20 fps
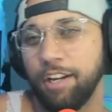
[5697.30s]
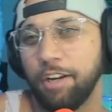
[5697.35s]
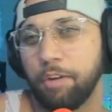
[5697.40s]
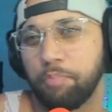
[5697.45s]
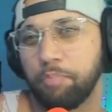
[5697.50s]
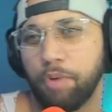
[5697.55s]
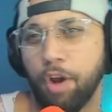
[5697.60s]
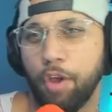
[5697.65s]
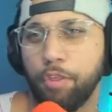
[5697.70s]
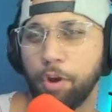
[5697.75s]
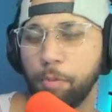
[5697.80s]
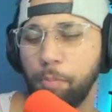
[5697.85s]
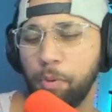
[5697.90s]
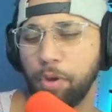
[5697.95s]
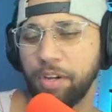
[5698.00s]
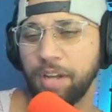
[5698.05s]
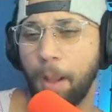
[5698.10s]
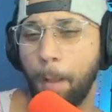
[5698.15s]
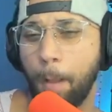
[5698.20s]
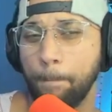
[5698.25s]
bro. They're
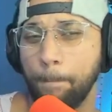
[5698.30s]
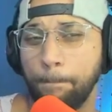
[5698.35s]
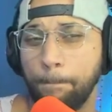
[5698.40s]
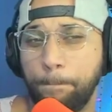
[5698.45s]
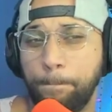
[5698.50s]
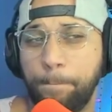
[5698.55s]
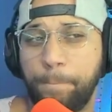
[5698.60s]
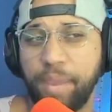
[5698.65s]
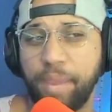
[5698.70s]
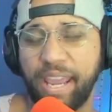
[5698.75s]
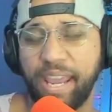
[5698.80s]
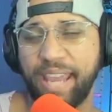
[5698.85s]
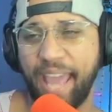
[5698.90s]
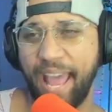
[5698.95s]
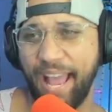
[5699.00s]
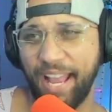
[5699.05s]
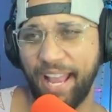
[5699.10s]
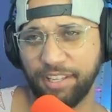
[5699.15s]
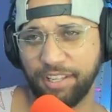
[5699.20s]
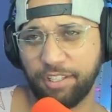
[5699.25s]
putting a big
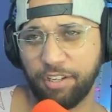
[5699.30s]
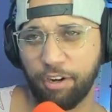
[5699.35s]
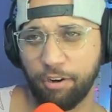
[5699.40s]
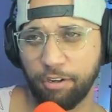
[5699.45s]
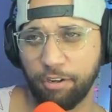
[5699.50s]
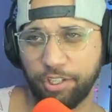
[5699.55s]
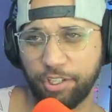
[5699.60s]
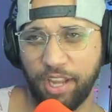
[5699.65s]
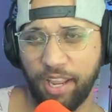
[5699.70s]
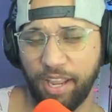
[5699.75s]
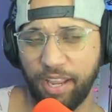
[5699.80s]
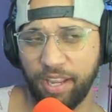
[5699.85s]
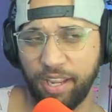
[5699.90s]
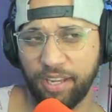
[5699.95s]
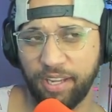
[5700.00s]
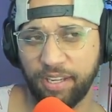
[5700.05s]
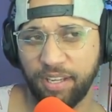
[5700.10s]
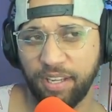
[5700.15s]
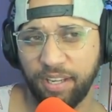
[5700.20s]
ass Target